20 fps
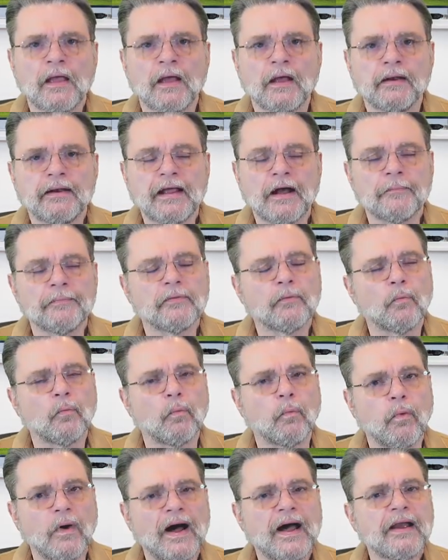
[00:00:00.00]
Now,
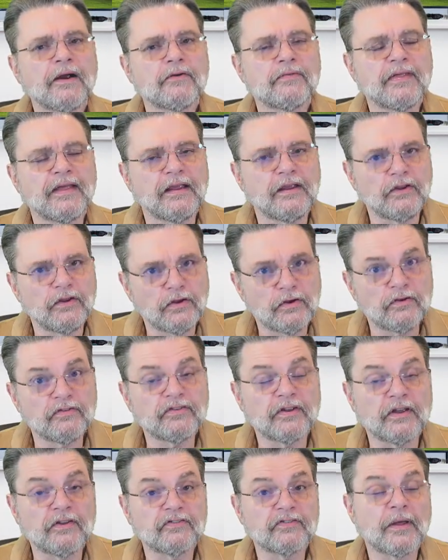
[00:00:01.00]
why are they
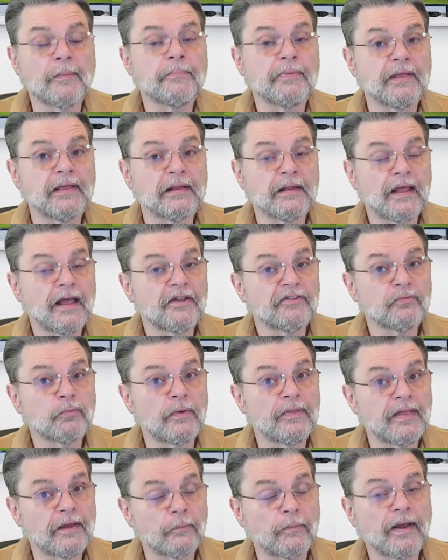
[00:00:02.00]
using something less
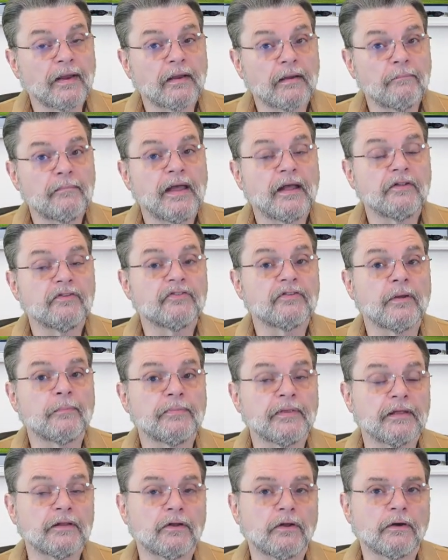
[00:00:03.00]
when they recommend
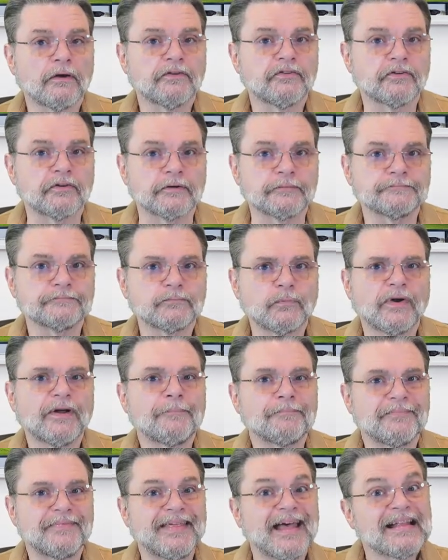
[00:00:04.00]
something larger?
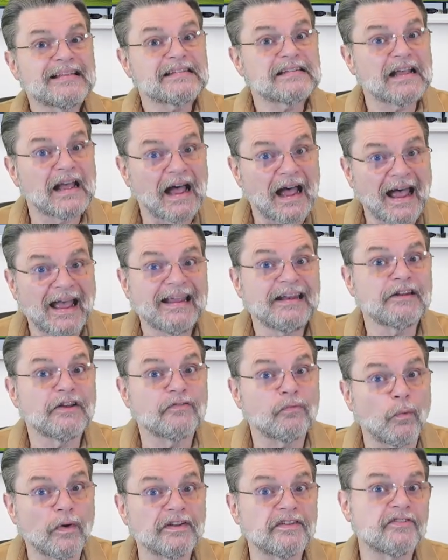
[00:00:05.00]
Well, that's kind
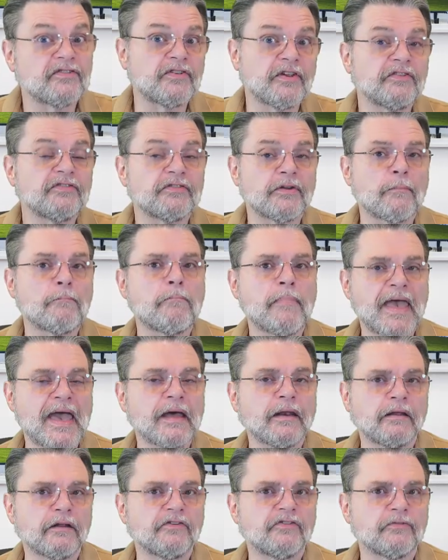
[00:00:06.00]
of what system
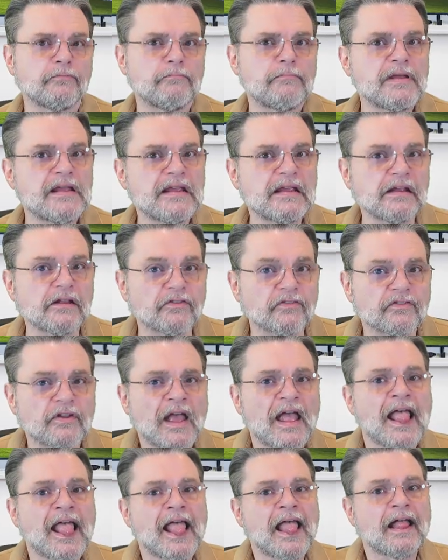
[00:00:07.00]
manage means.
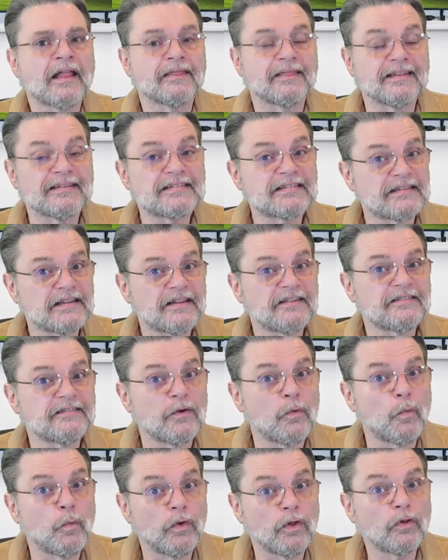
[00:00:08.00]
The
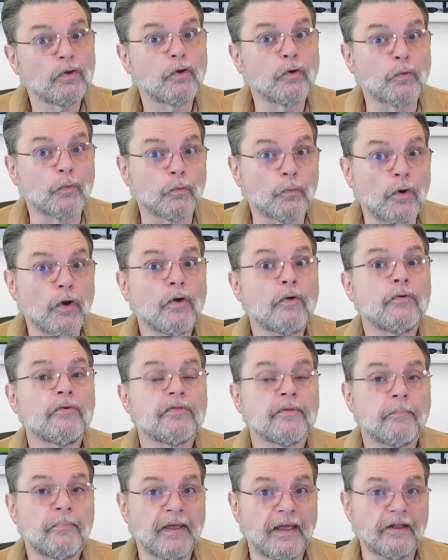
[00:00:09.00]
system will grow
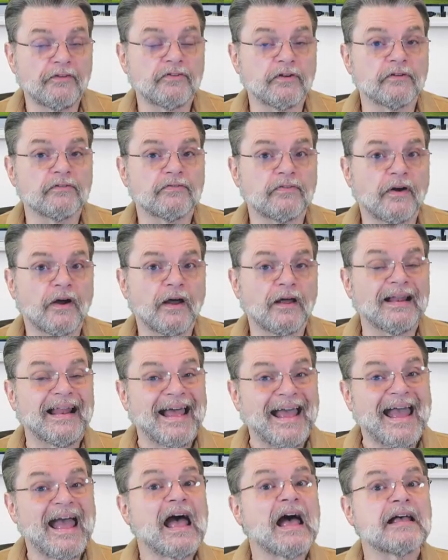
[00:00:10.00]
the paging
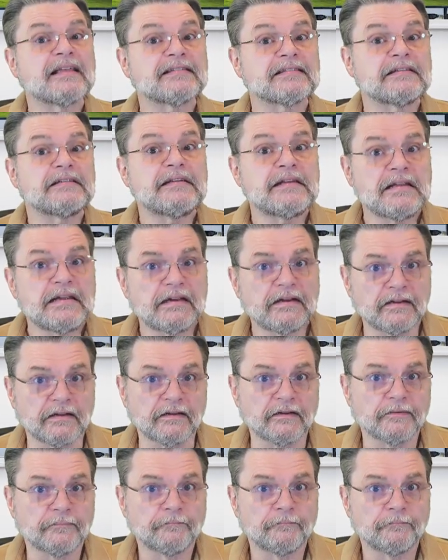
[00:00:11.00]
file as needed.